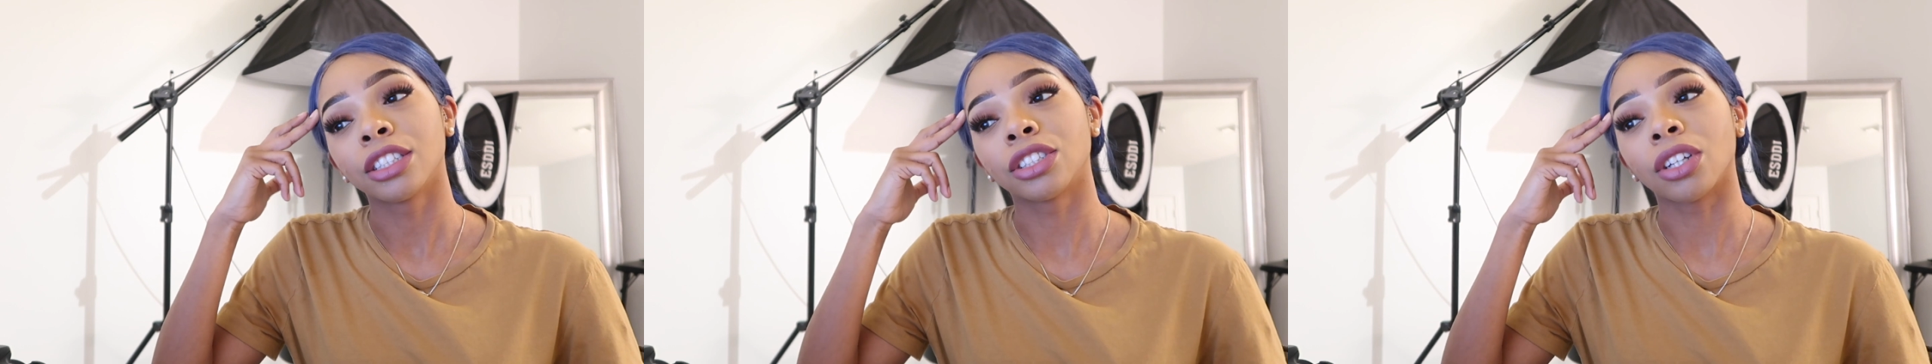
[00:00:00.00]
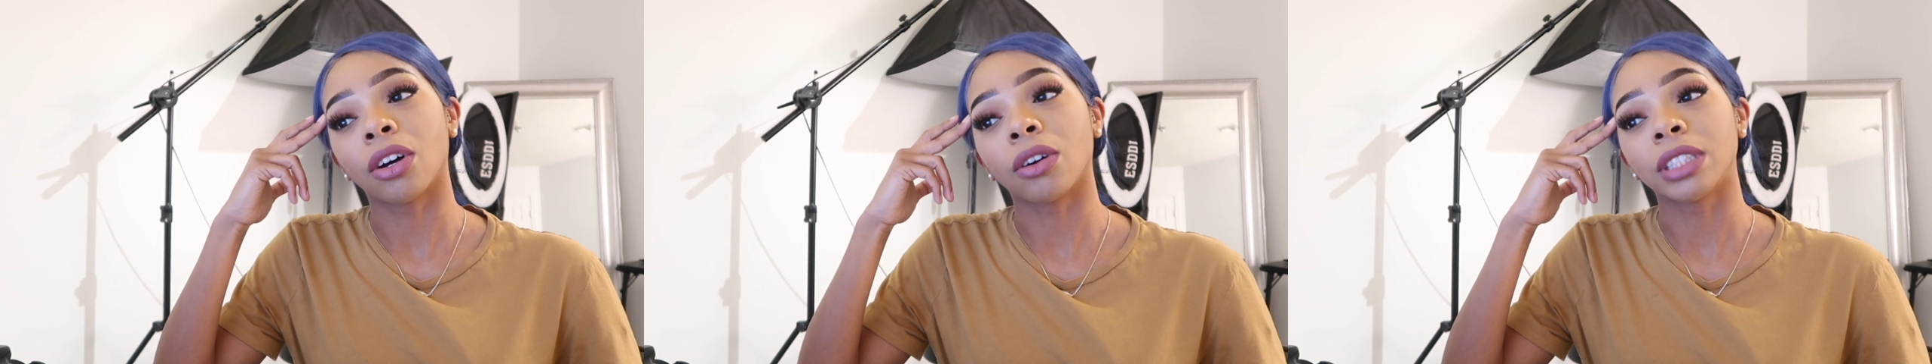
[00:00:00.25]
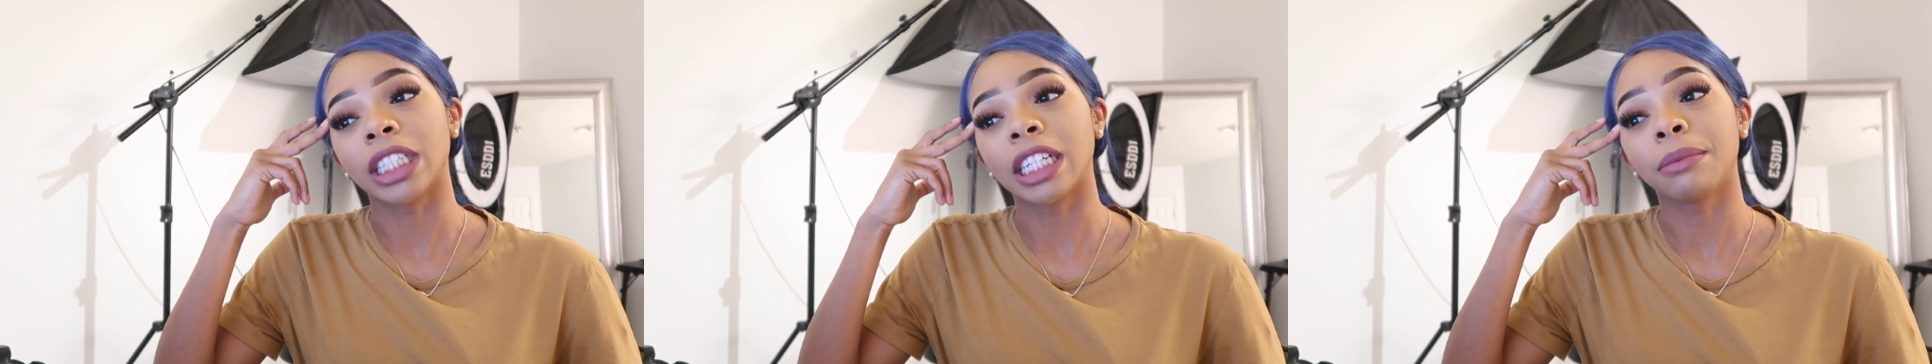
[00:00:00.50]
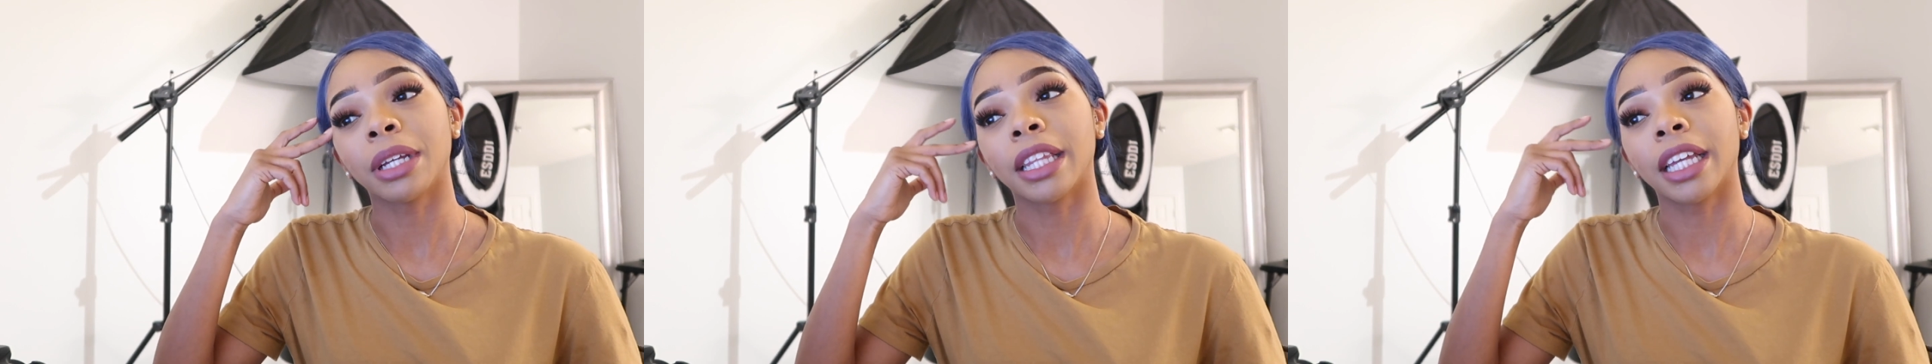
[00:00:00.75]
So
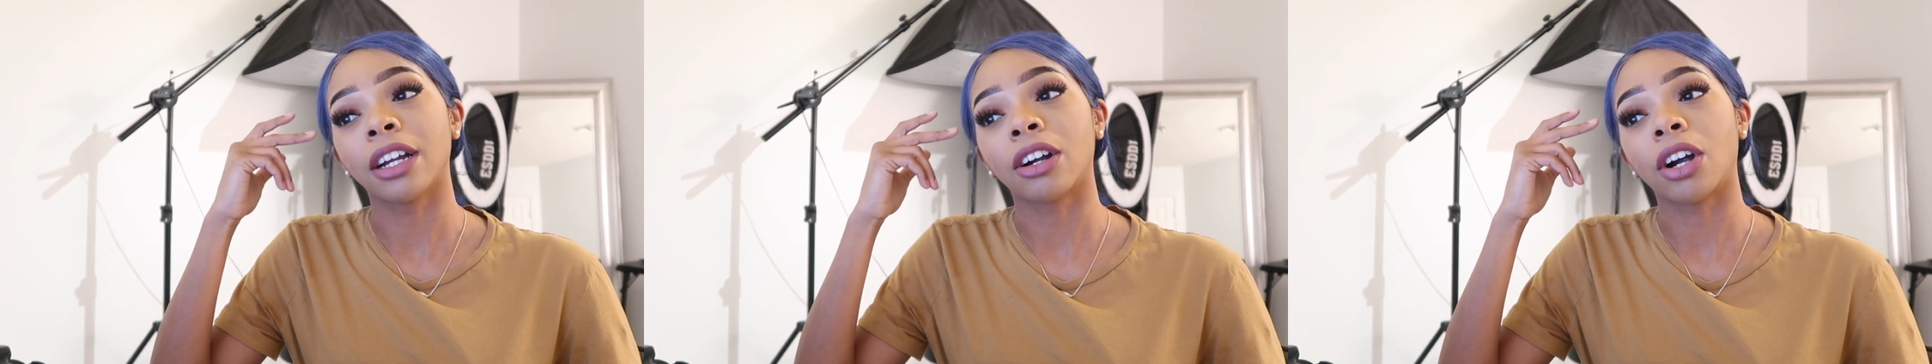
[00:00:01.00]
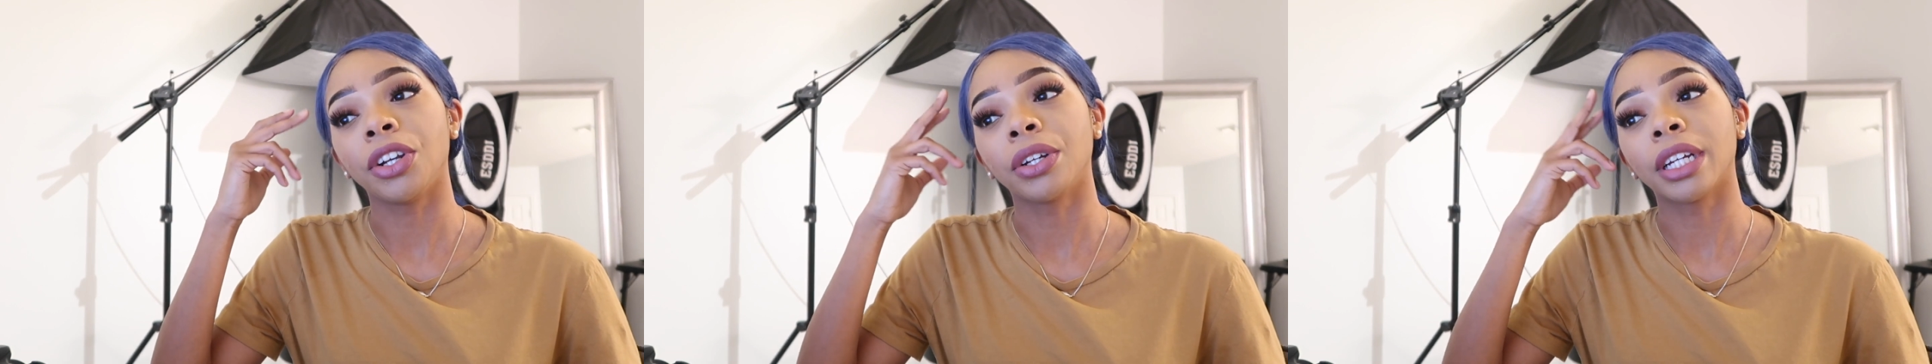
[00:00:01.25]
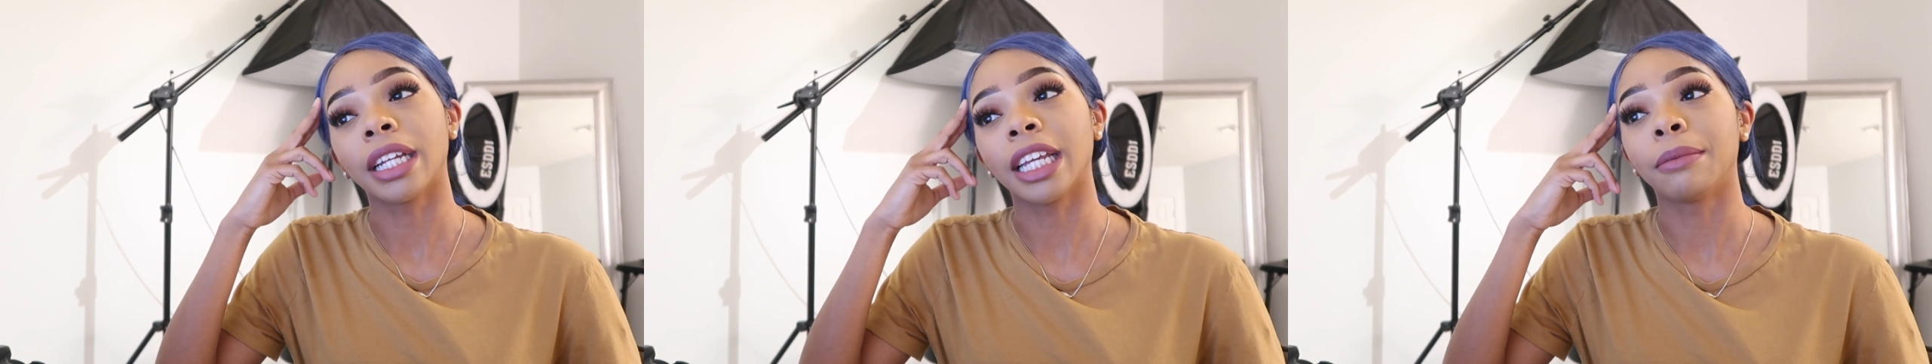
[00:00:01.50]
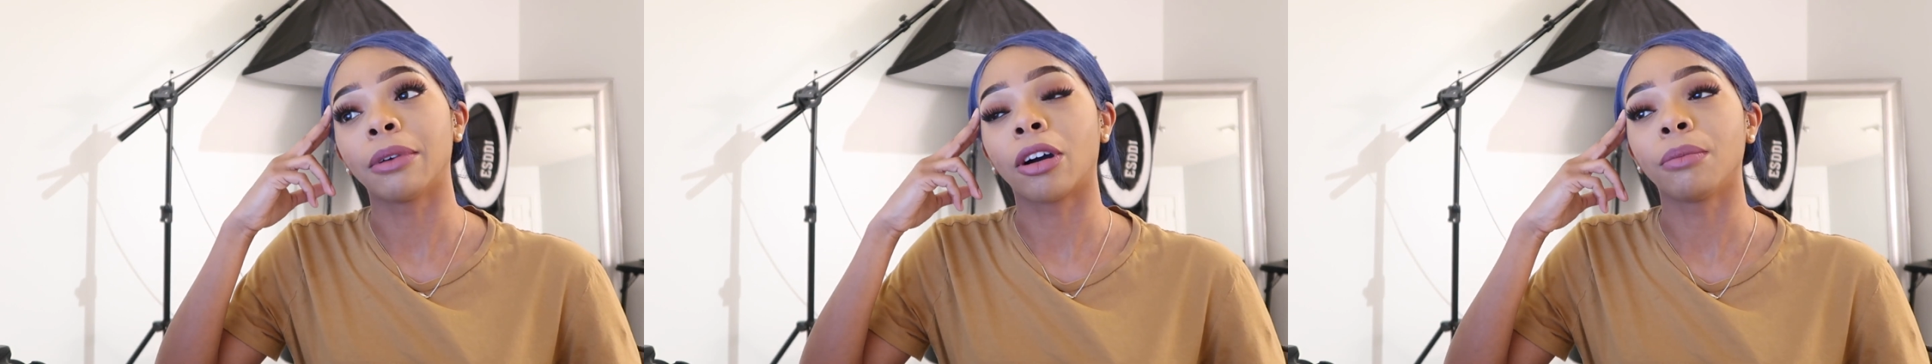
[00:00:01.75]
DM me there, or you can
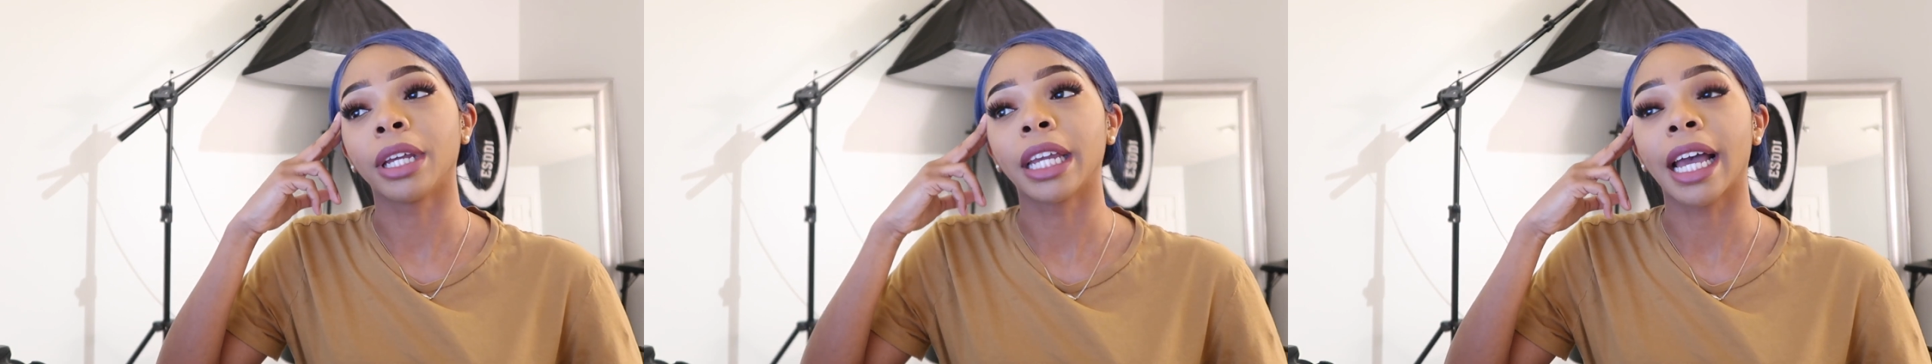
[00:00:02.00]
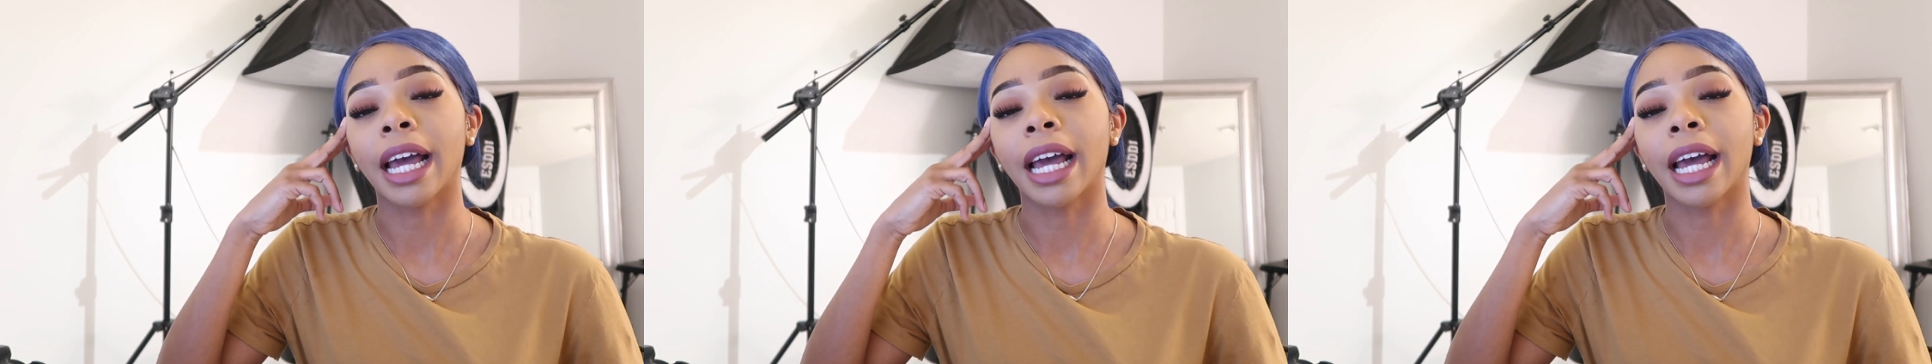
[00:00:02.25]
email me